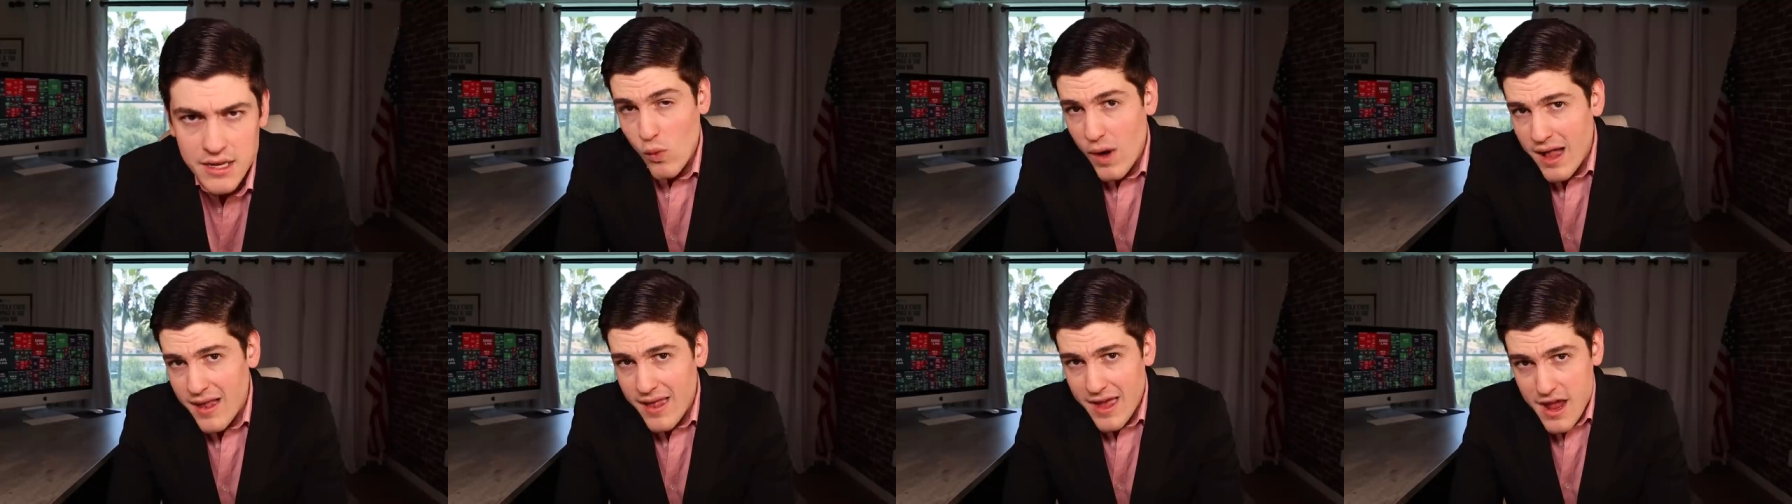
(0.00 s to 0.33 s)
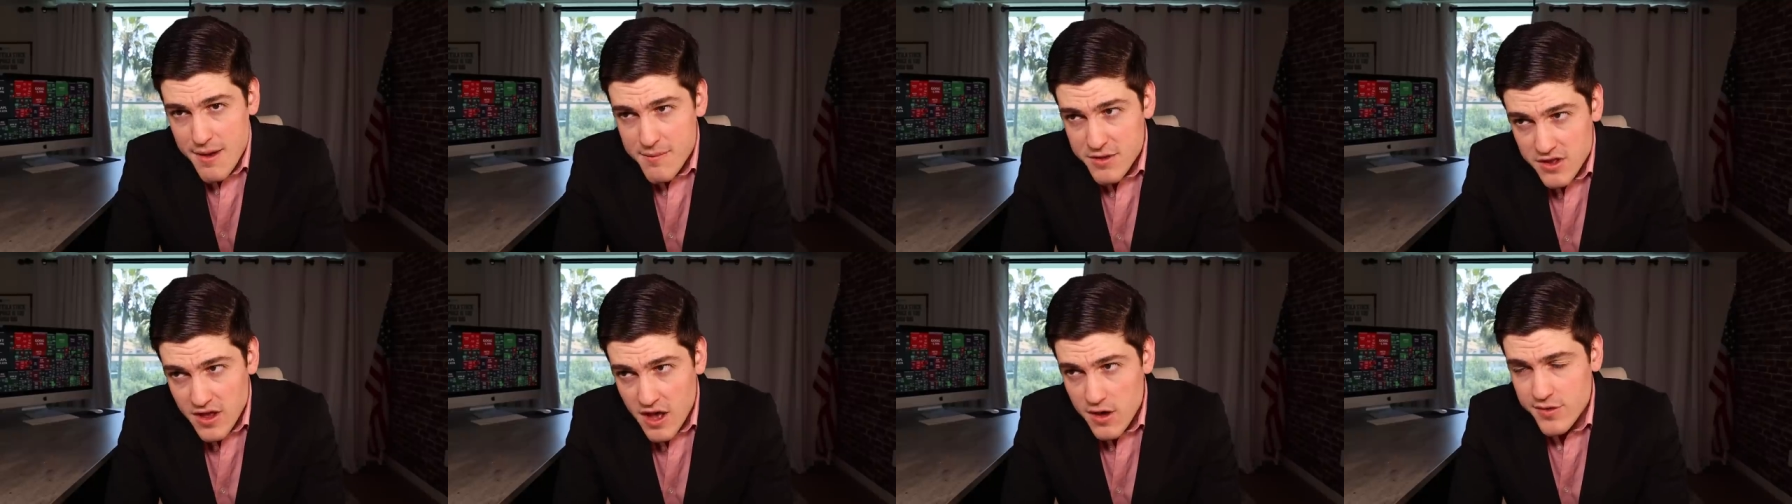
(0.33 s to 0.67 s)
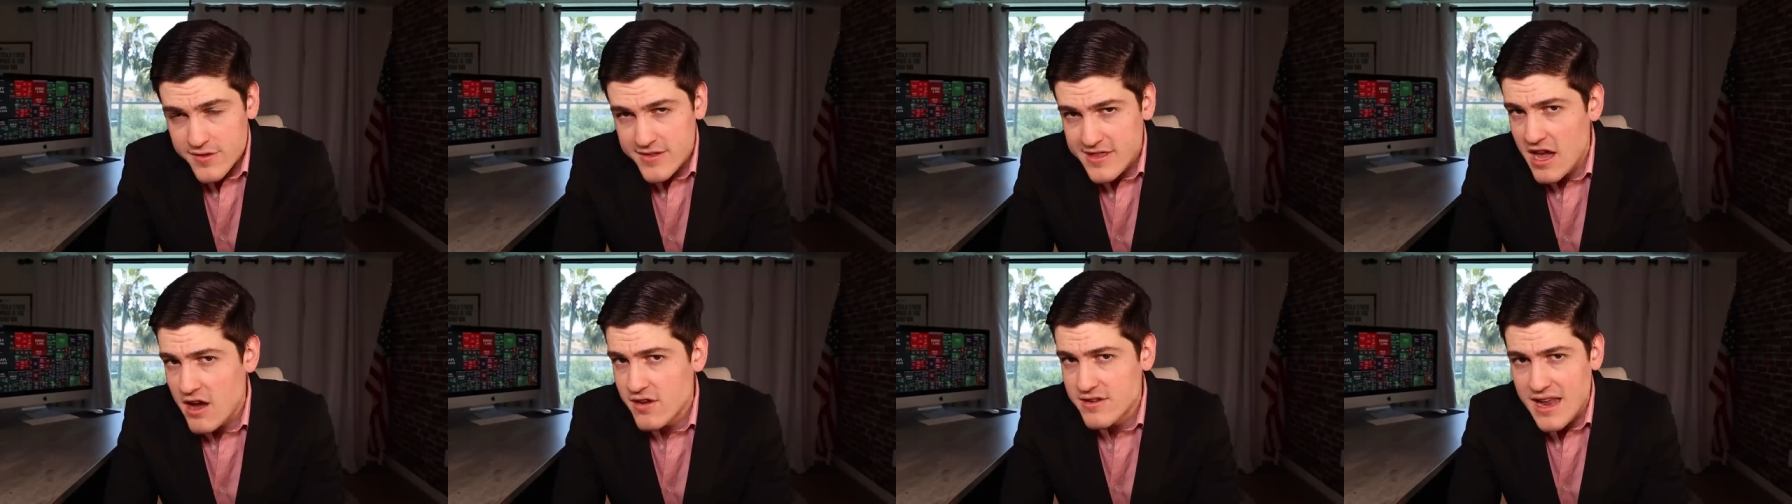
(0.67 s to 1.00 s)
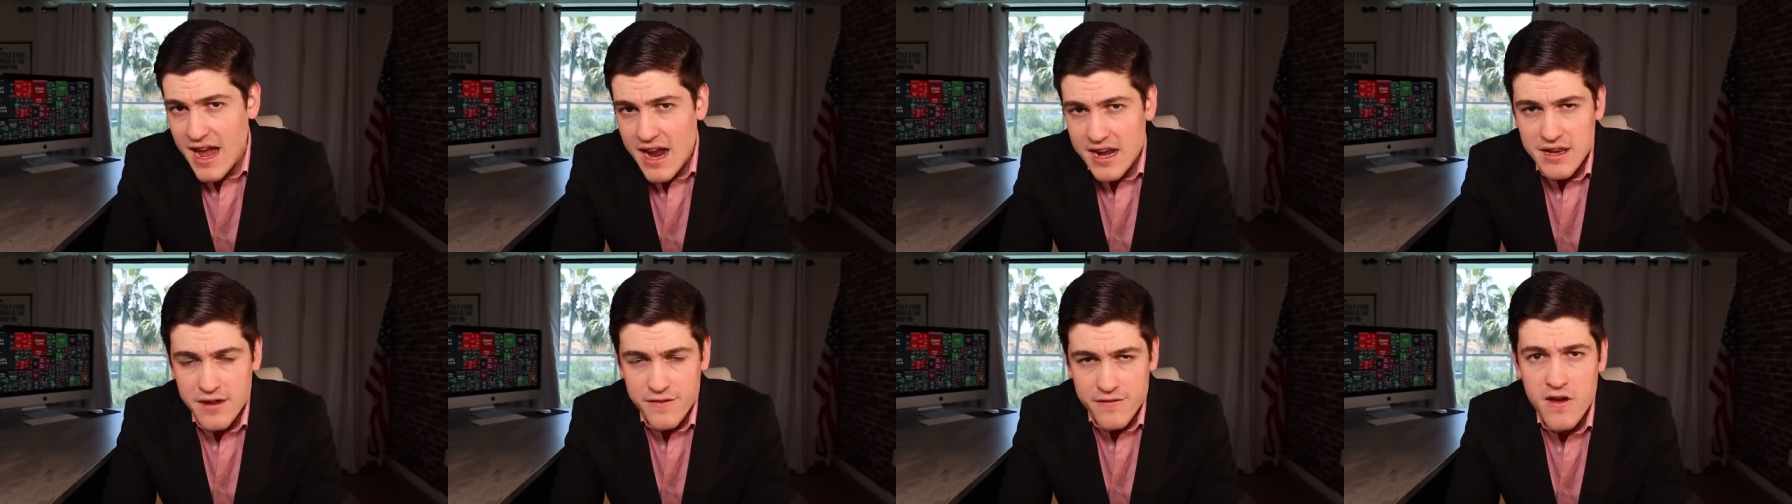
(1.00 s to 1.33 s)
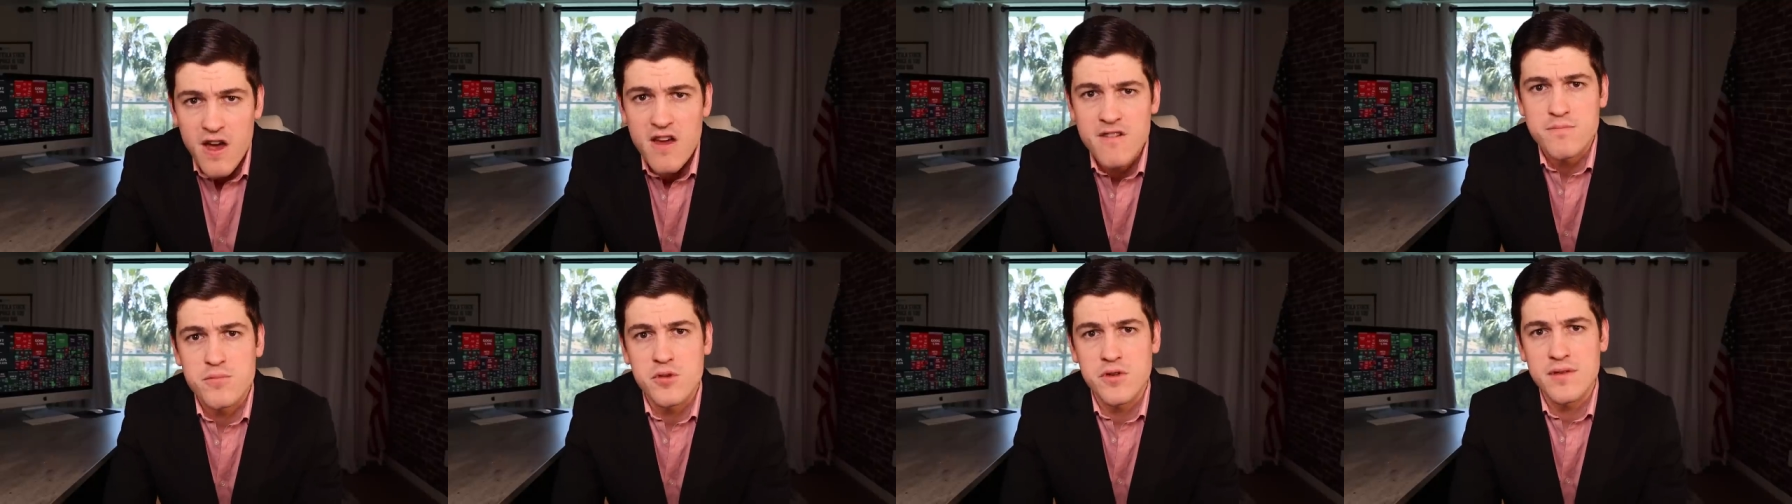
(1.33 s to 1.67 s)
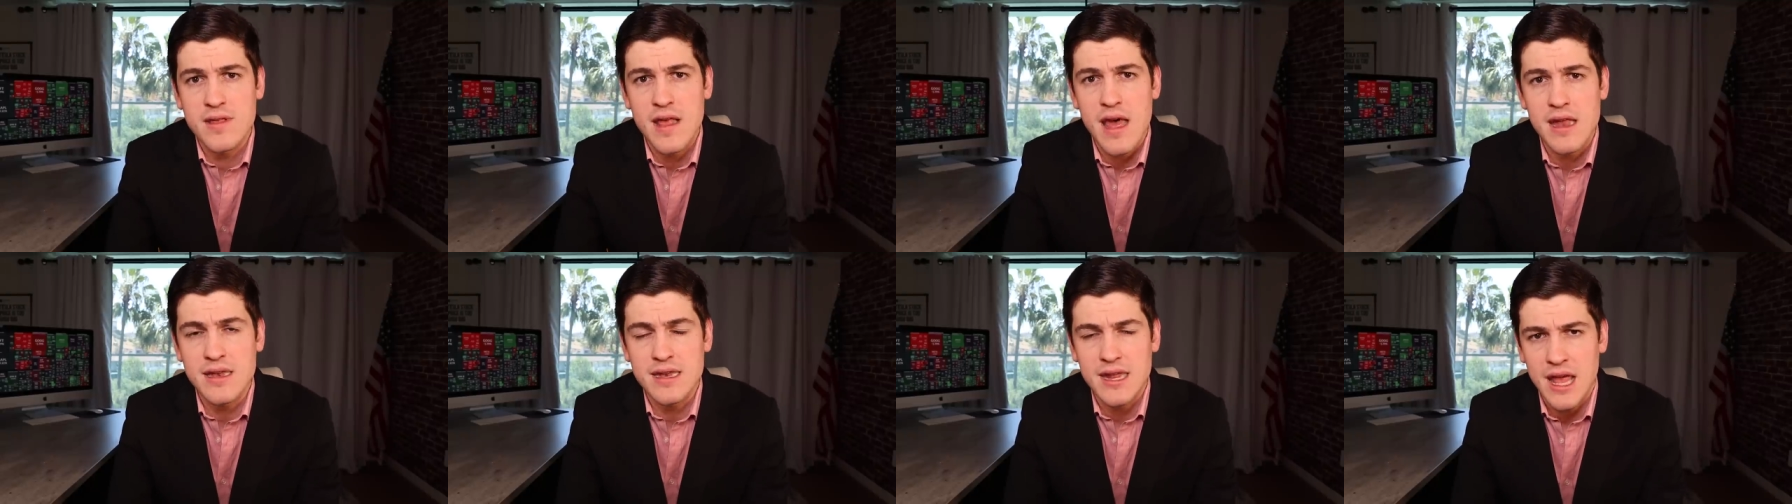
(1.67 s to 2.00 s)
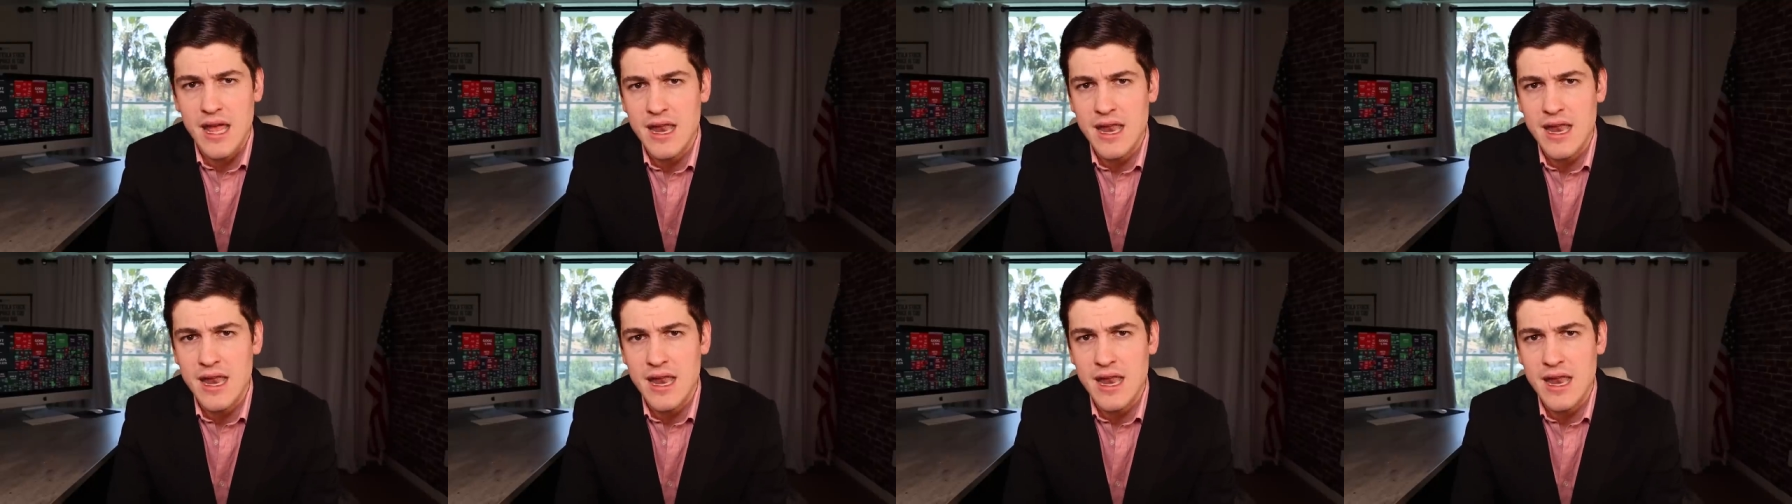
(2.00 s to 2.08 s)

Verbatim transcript: well, Amazon was down ninety-five percent